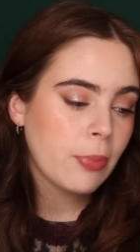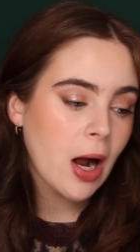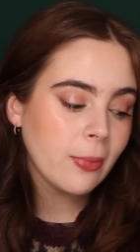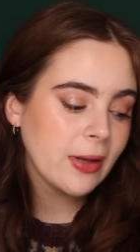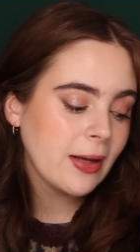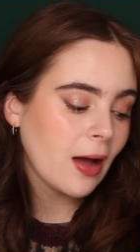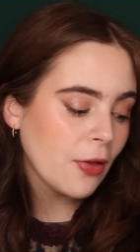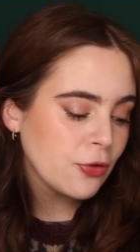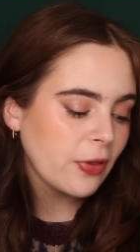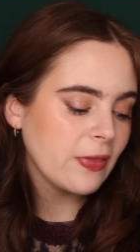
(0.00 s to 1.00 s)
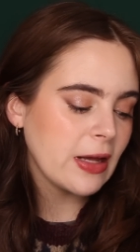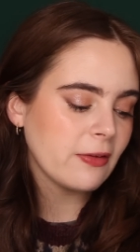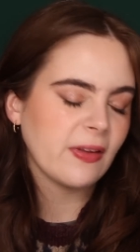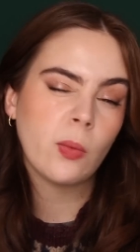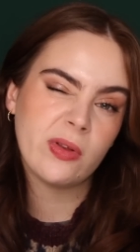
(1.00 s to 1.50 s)
probably other than
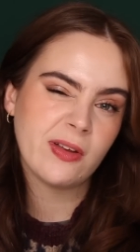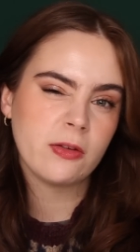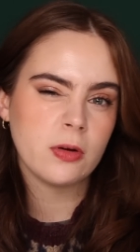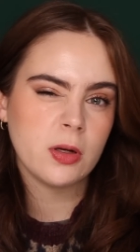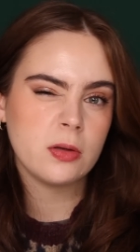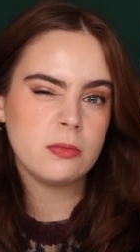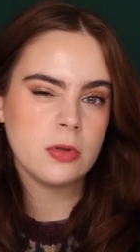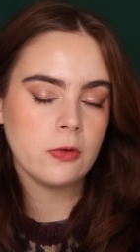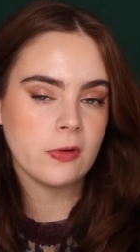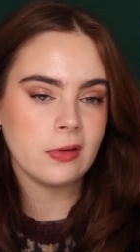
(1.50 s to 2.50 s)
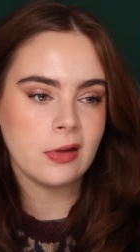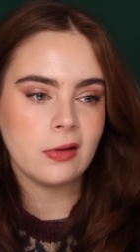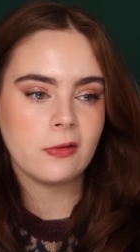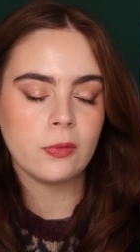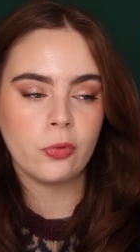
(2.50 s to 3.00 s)
these, like once I started using
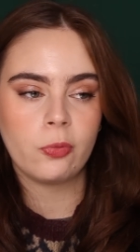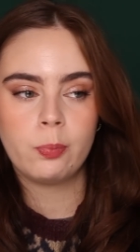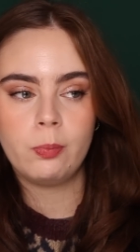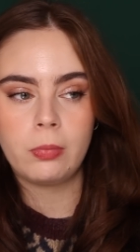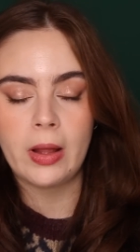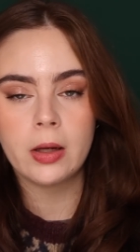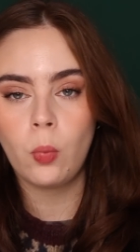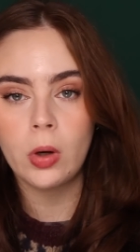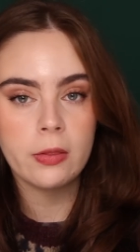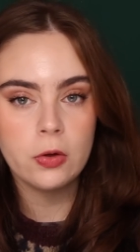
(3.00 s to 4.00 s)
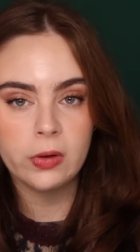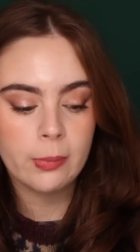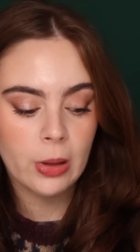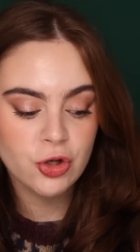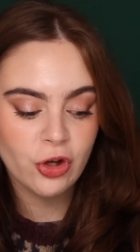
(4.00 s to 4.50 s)
these, it was like one of the only
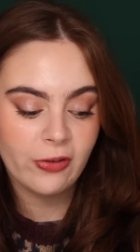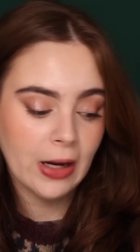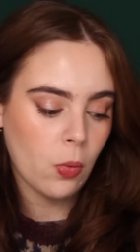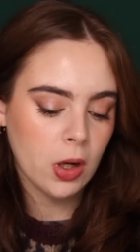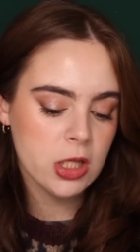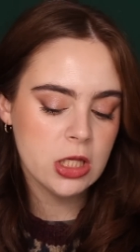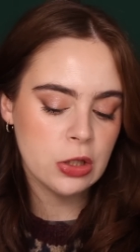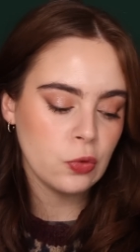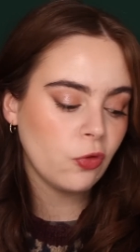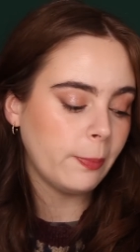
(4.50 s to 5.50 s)
blushes that I wanted to use.